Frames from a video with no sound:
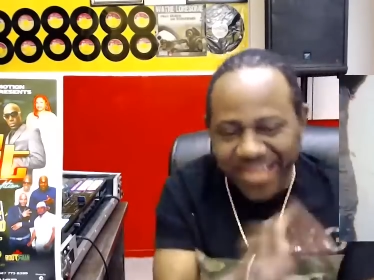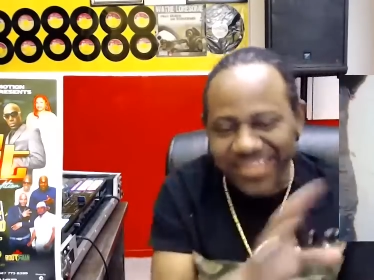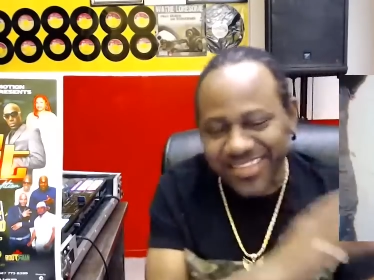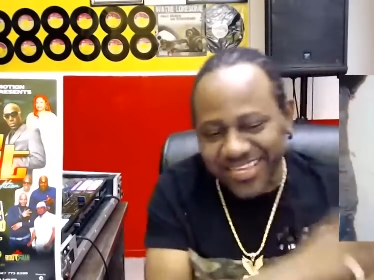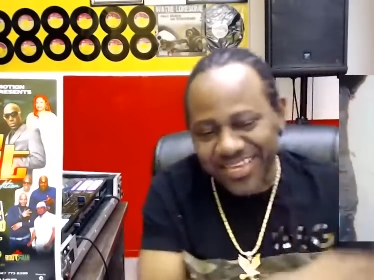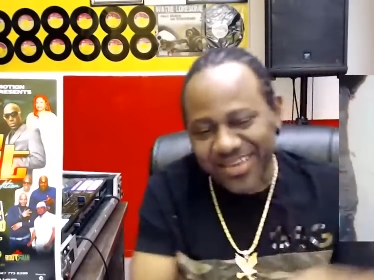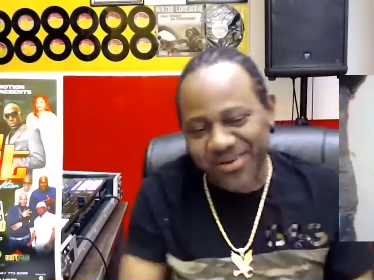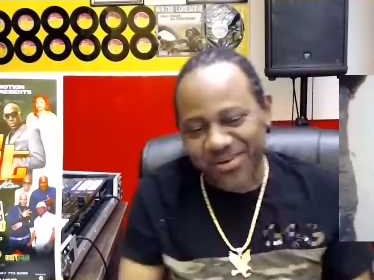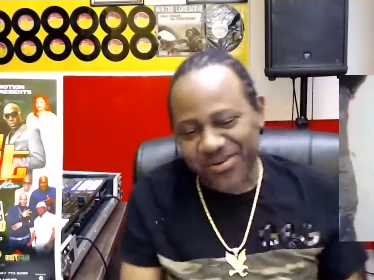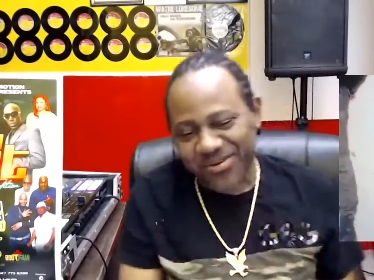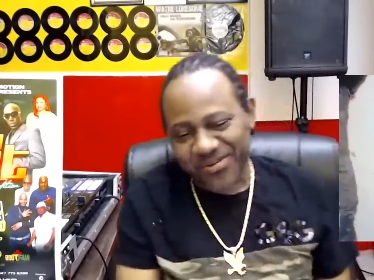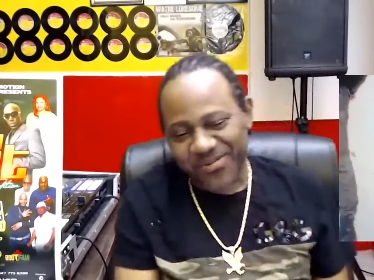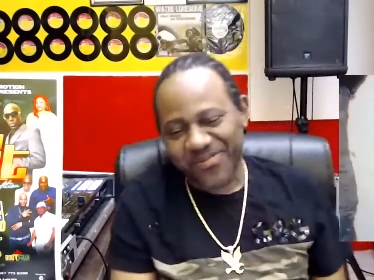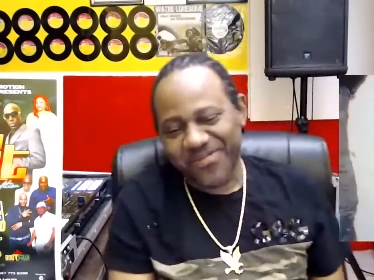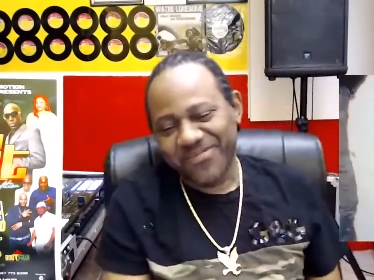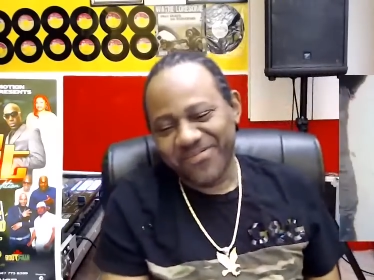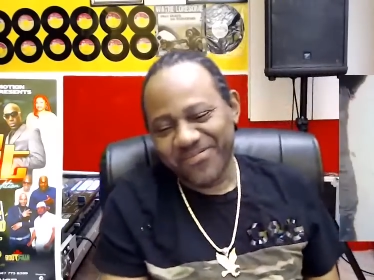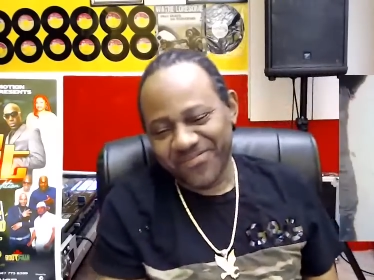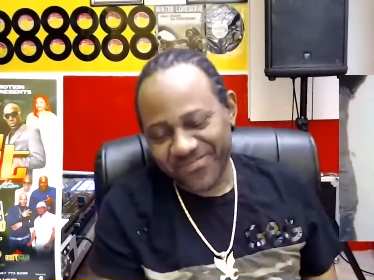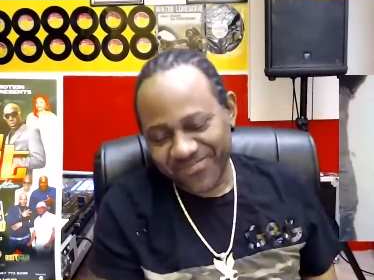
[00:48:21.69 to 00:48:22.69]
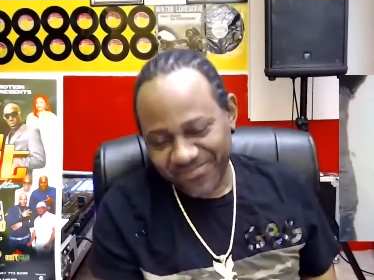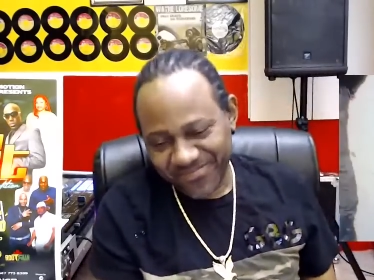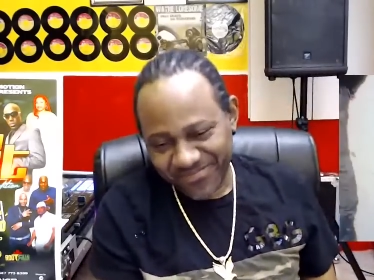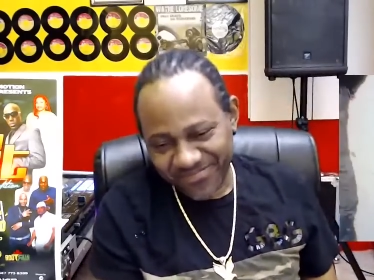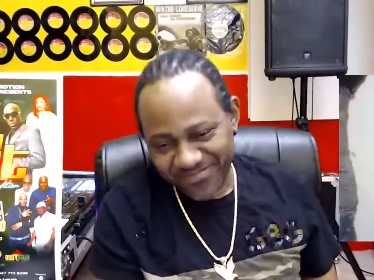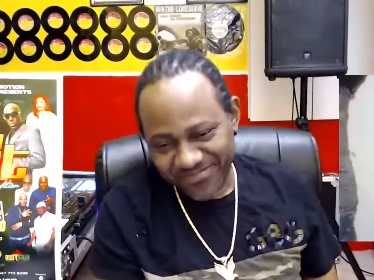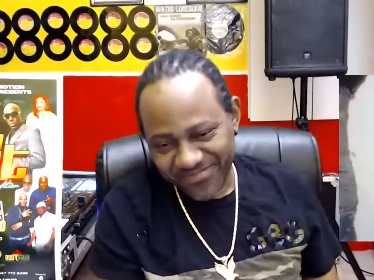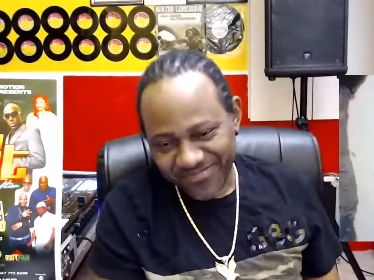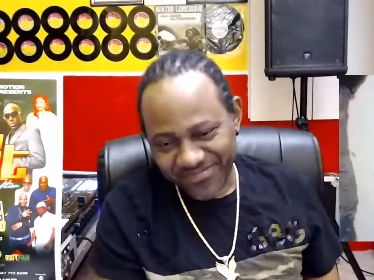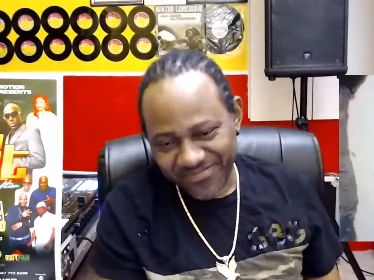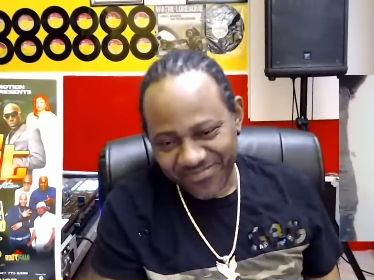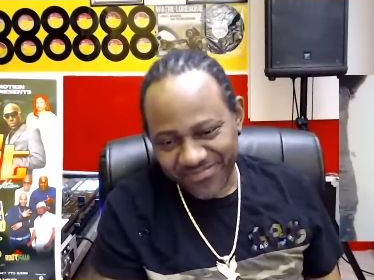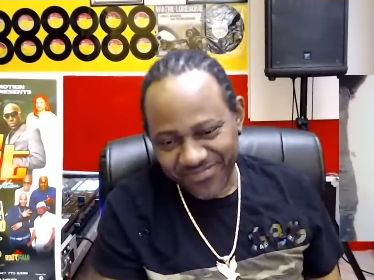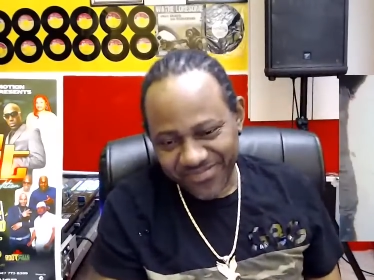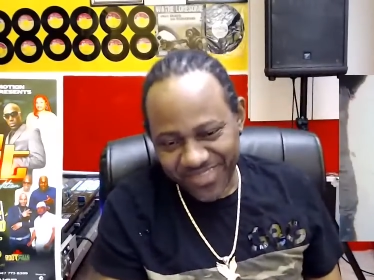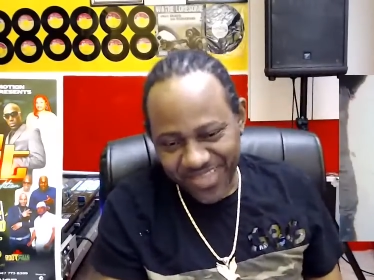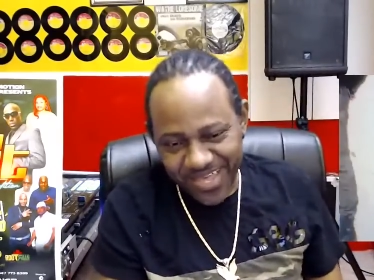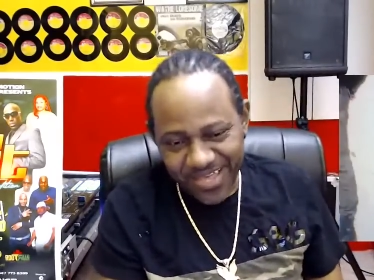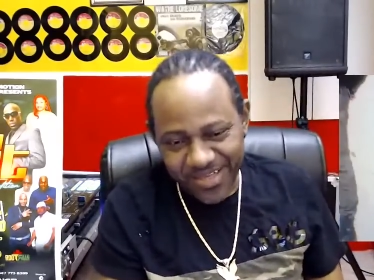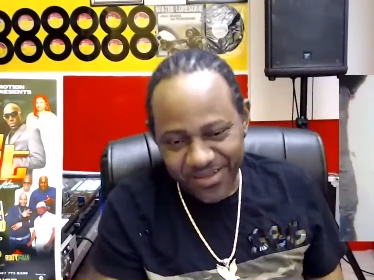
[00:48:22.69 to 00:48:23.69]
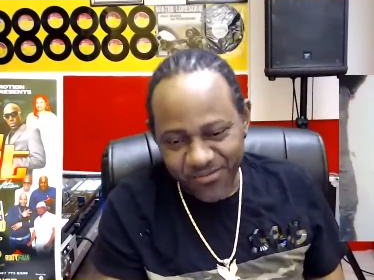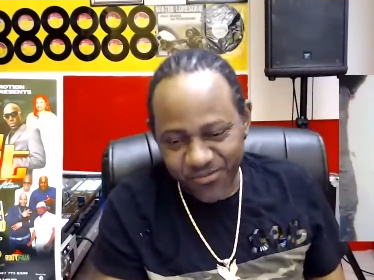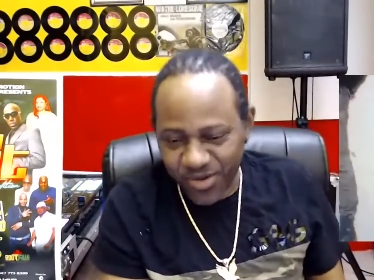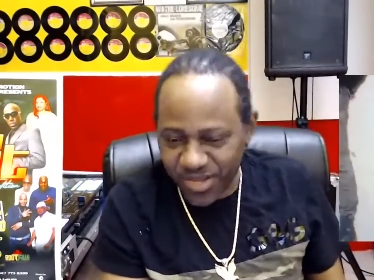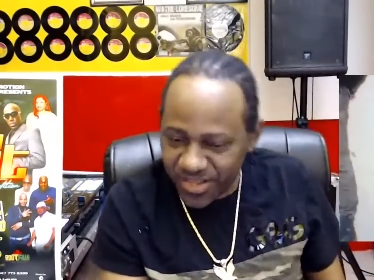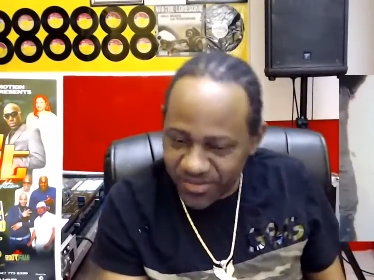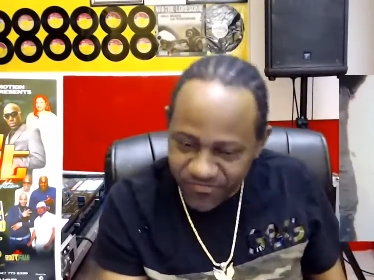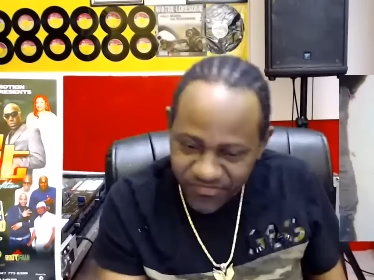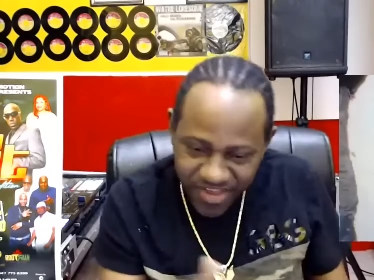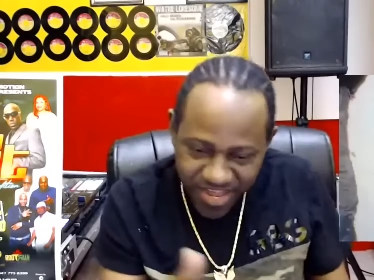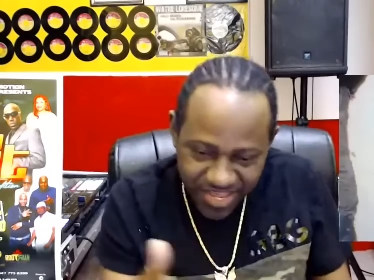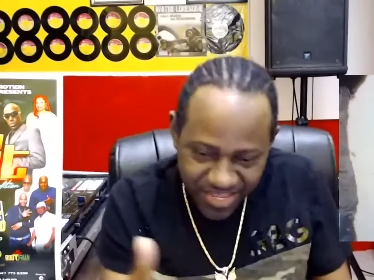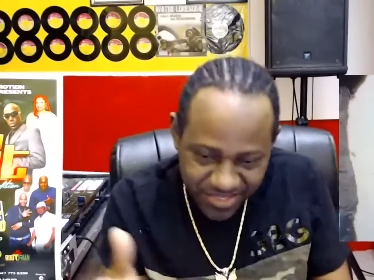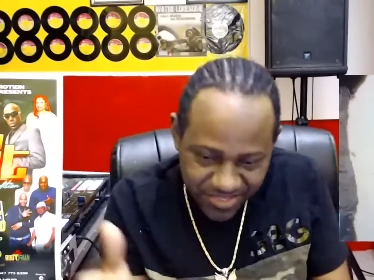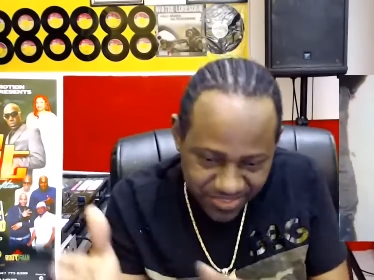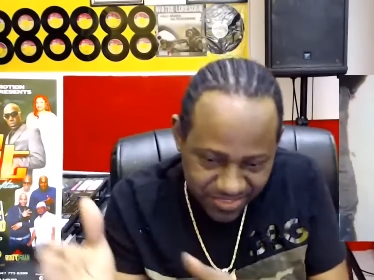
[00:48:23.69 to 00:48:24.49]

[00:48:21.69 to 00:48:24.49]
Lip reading: here. Yeah, we invite,